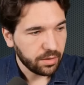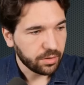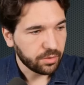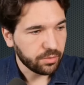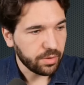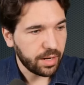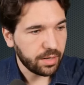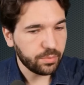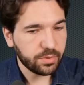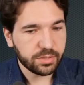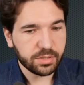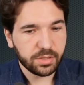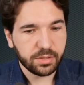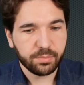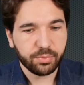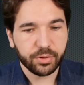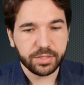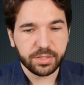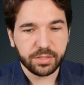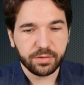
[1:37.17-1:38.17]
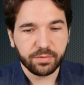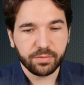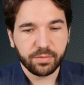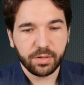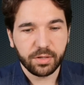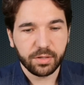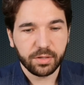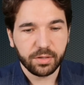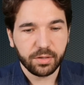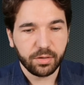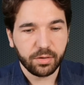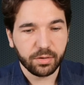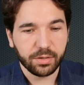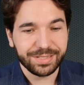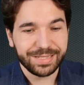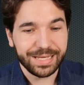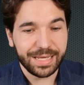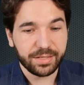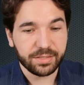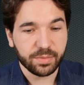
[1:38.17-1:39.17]
Griner was in prison, or
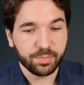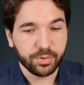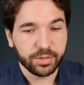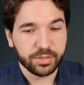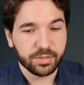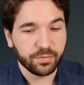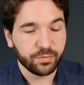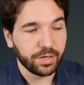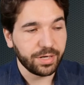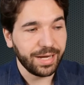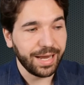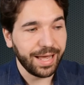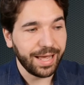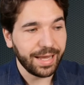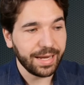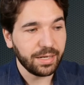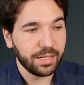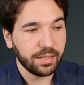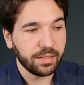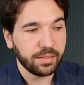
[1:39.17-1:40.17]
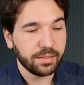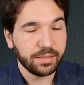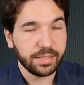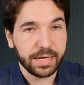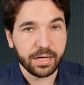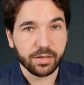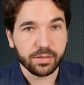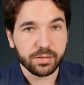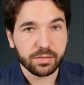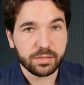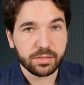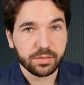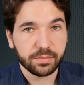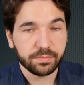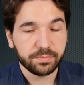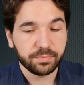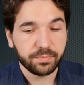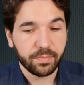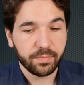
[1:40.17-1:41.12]
sentenced to prison, for 9 years